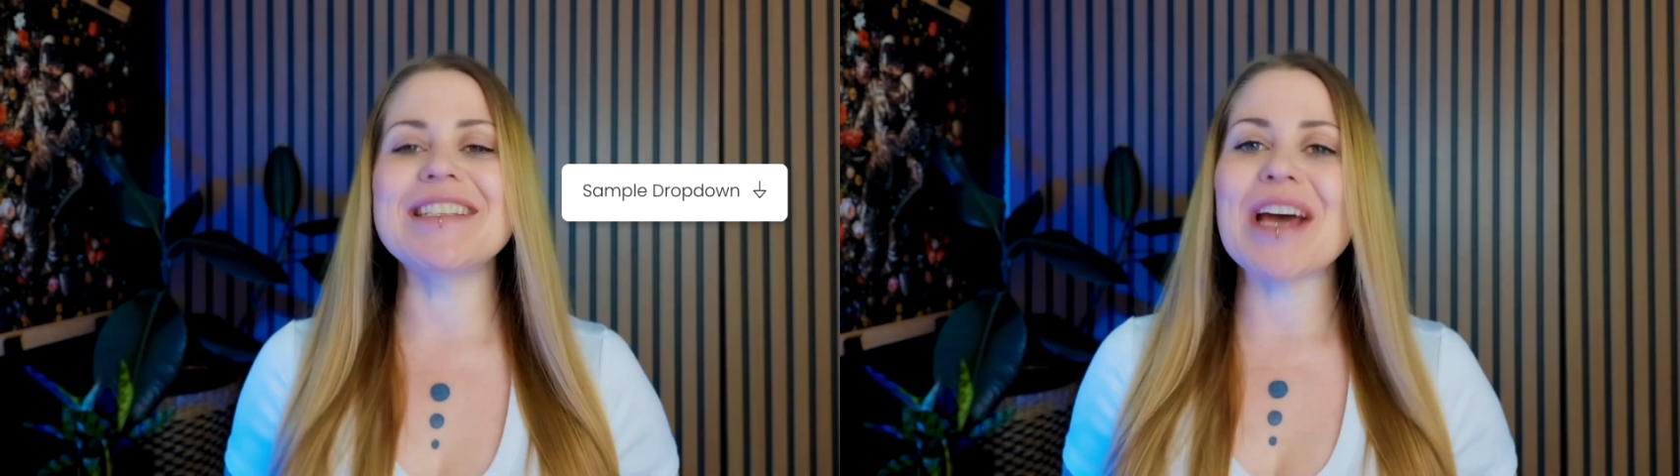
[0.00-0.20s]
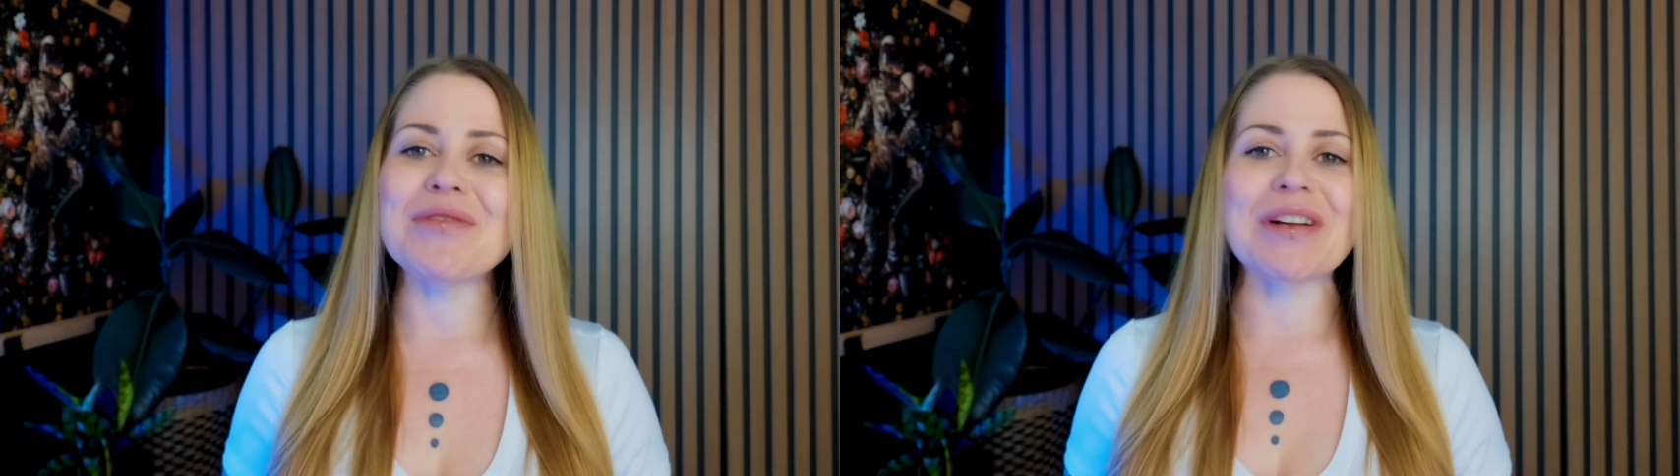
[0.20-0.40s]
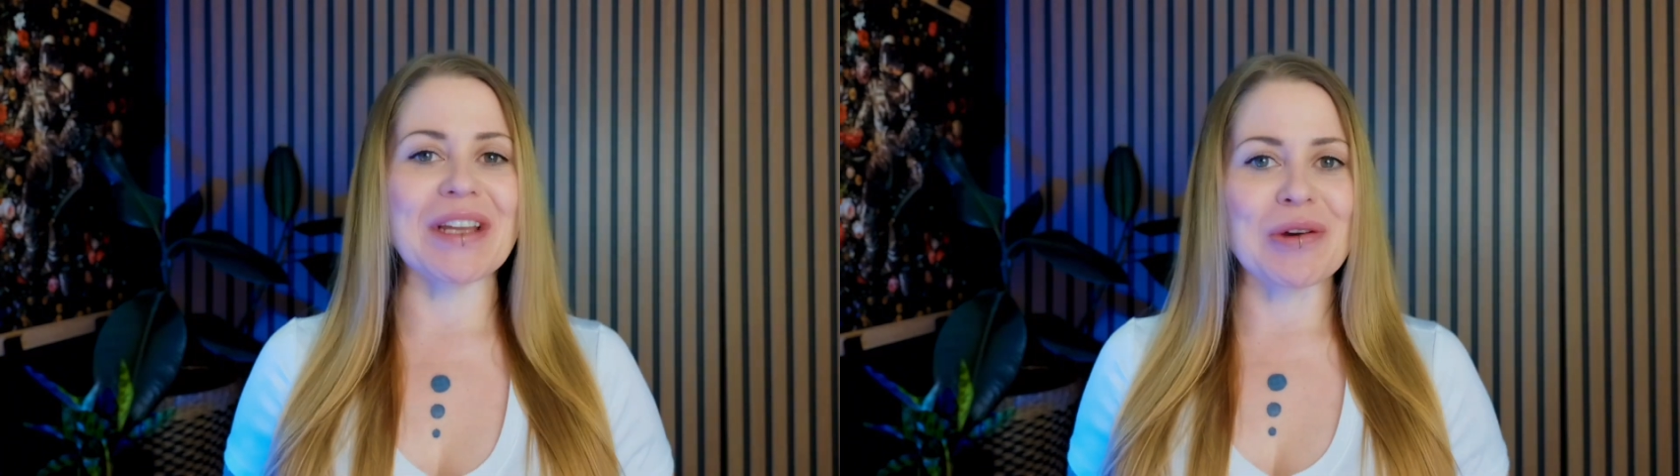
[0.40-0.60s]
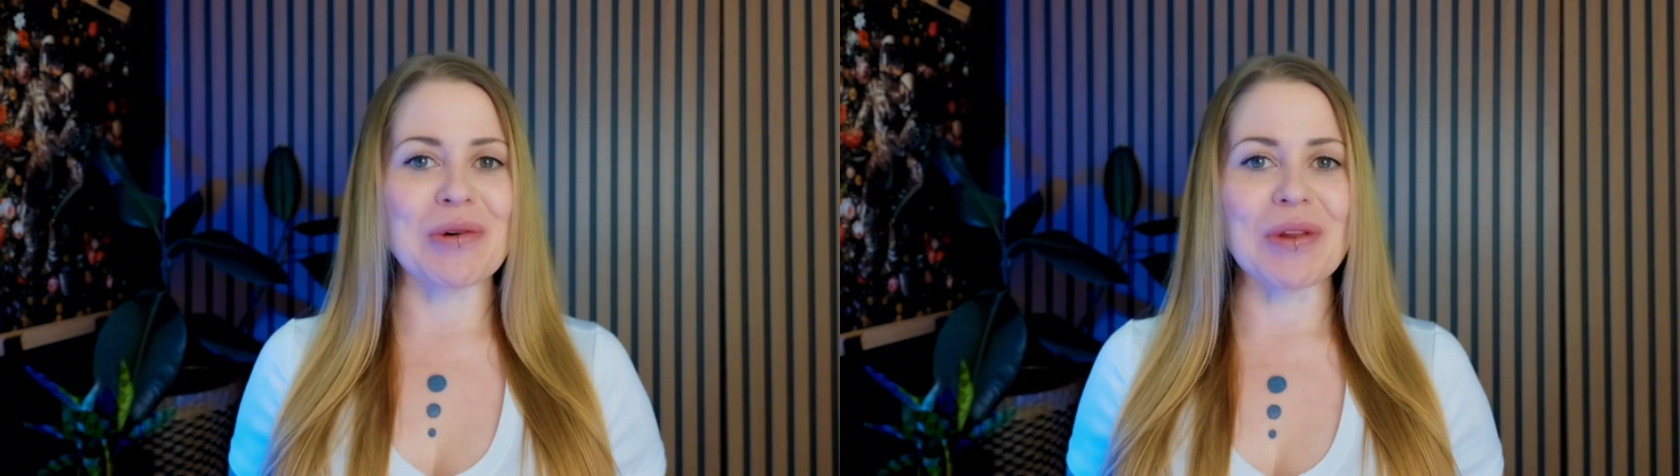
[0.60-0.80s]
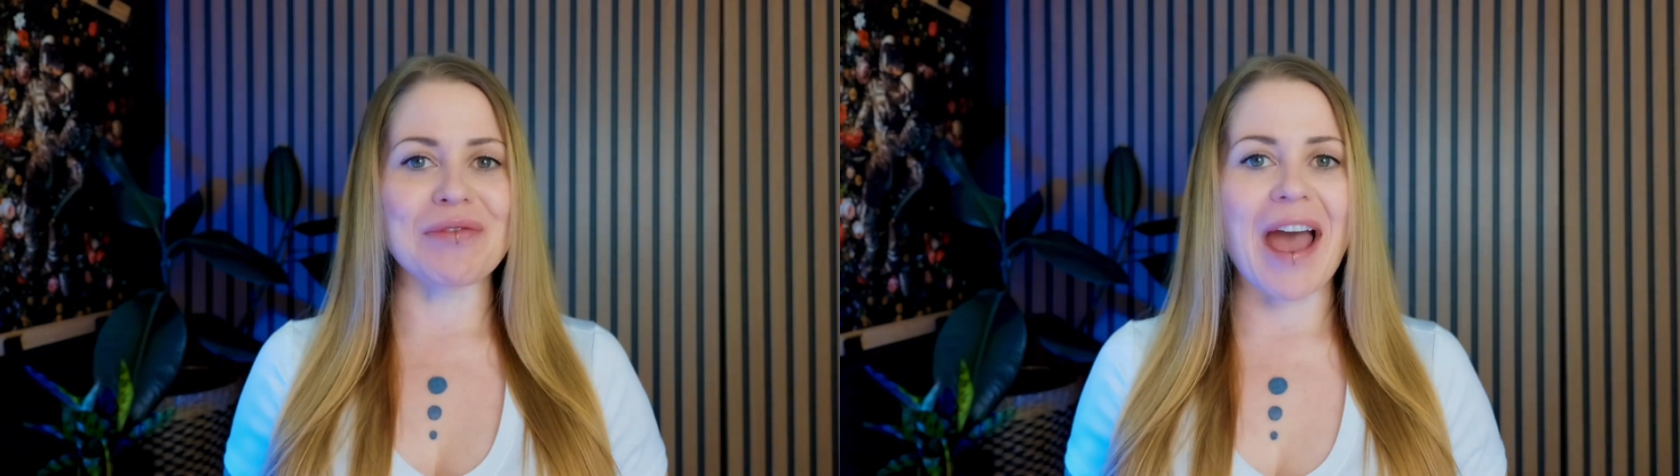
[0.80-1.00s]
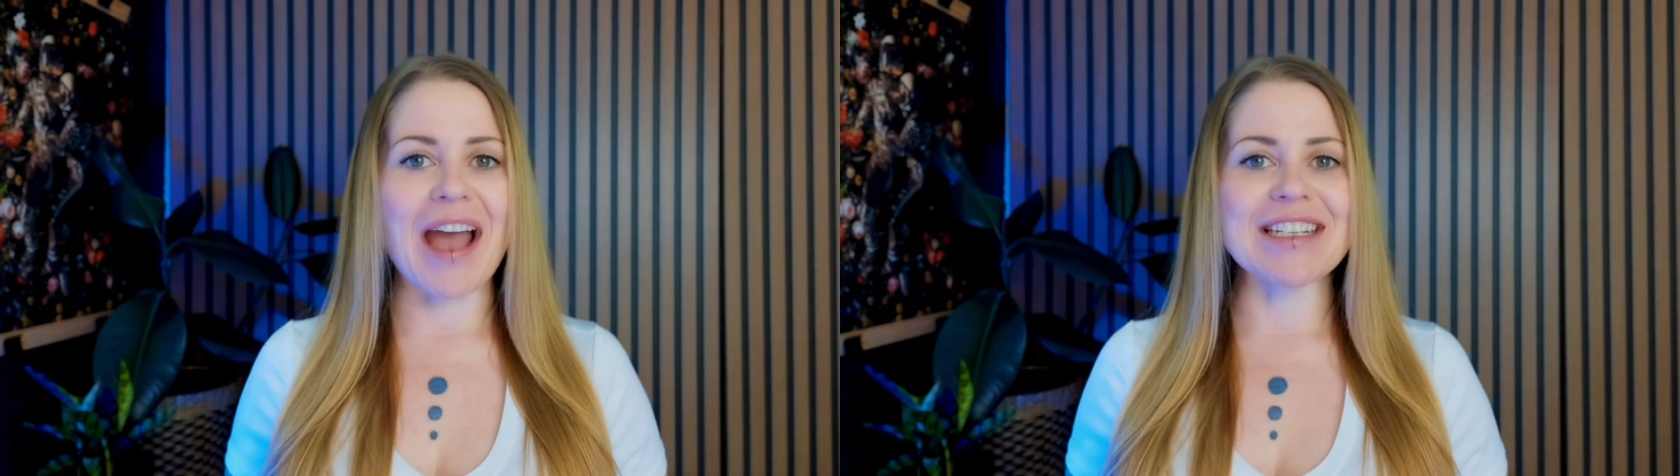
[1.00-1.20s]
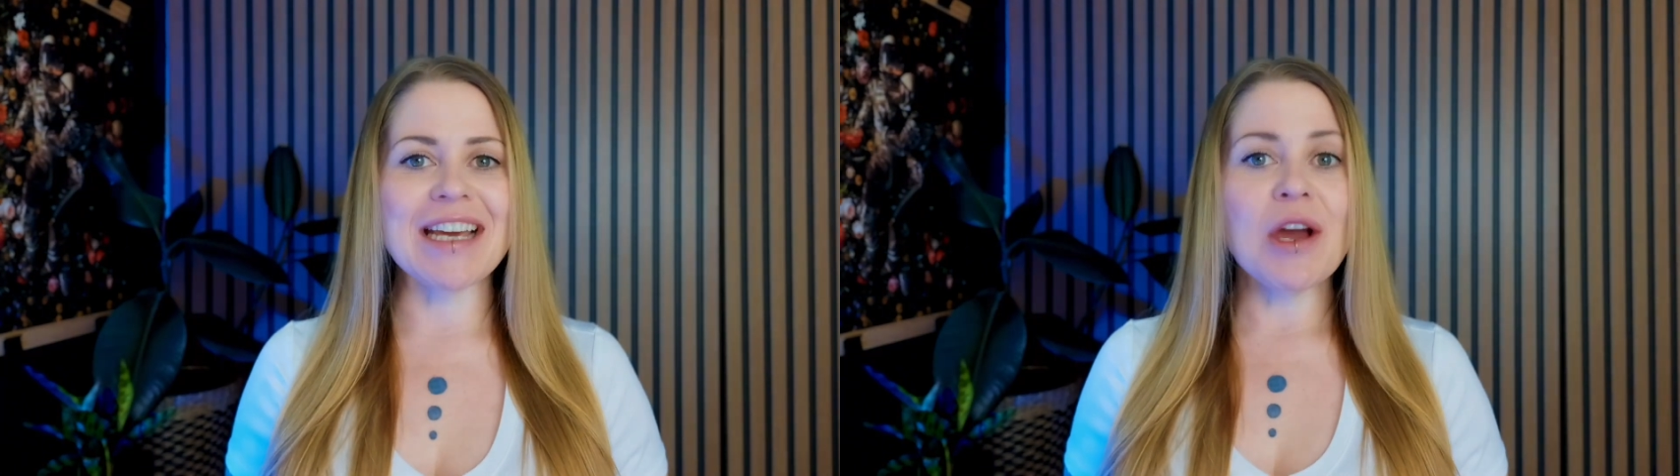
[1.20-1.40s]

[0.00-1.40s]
Definitely a cool effect.